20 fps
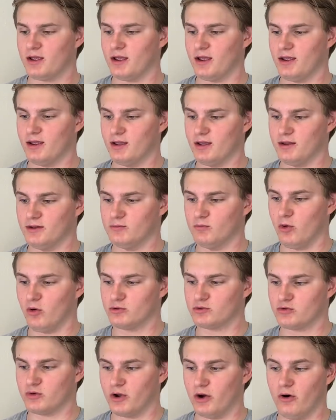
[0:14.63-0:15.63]
in
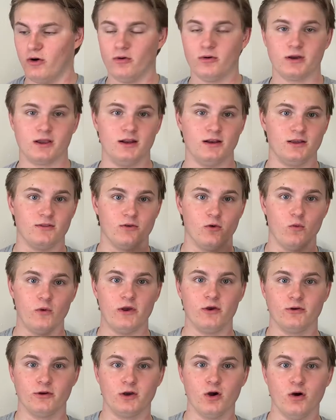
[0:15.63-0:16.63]
Montreal, getting the
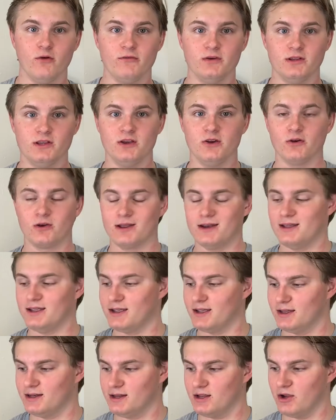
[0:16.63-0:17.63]
weird COVID year,
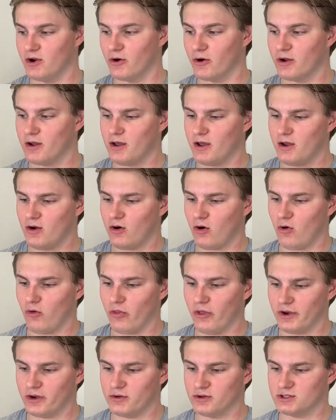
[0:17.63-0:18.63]
getting in here, all
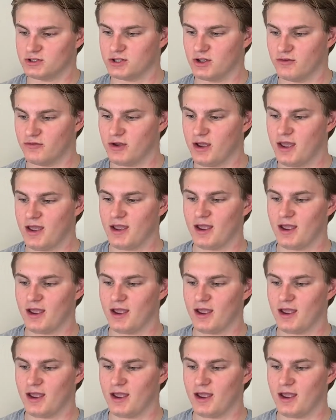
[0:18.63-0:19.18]
that good stuff.